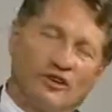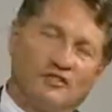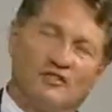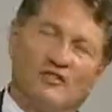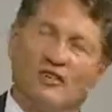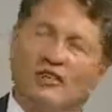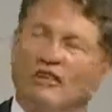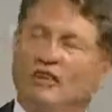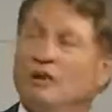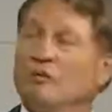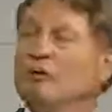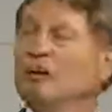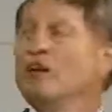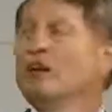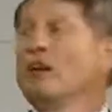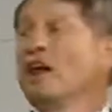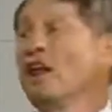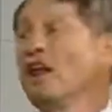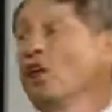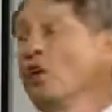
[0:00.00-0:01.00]
you see a little bit
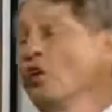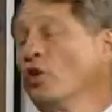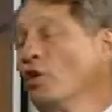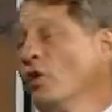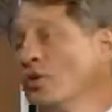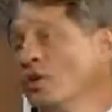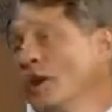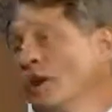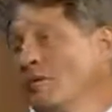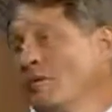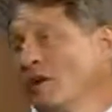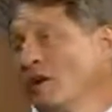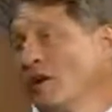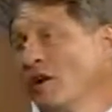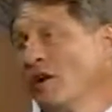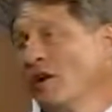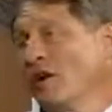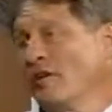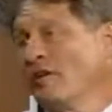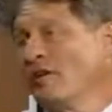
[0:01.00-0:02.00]
of yellow coming
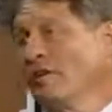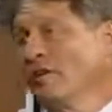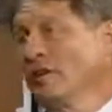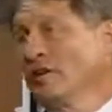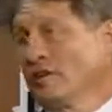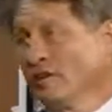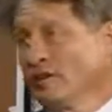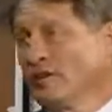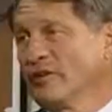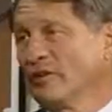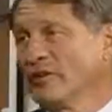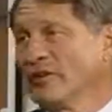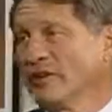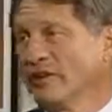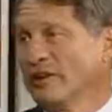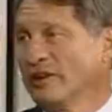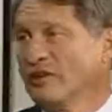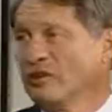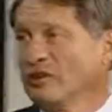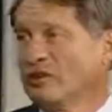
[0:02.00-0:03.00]
off in
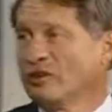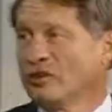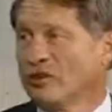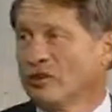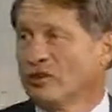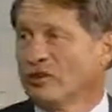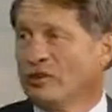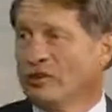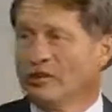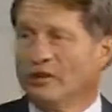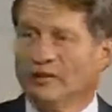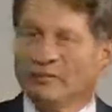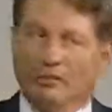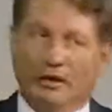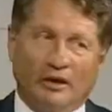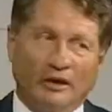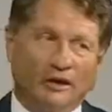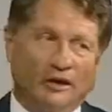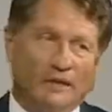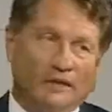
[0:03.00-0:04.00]
your urine,
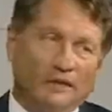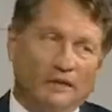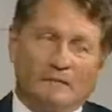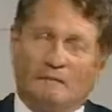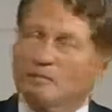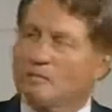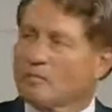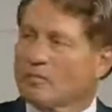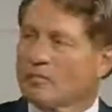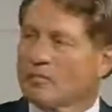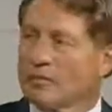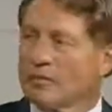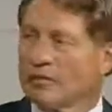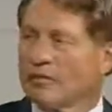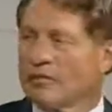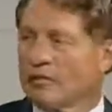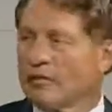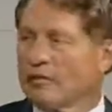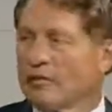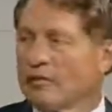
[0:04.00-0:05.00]
but
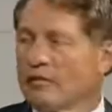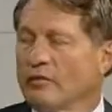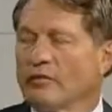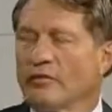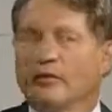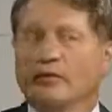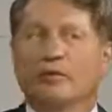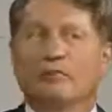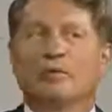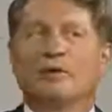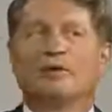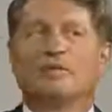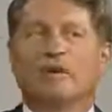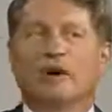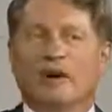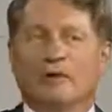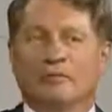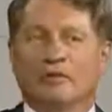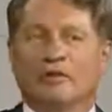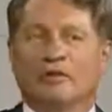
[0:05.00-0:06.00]
for the B
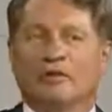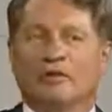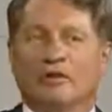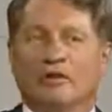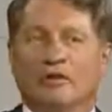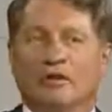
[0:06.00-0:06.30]
vitamins.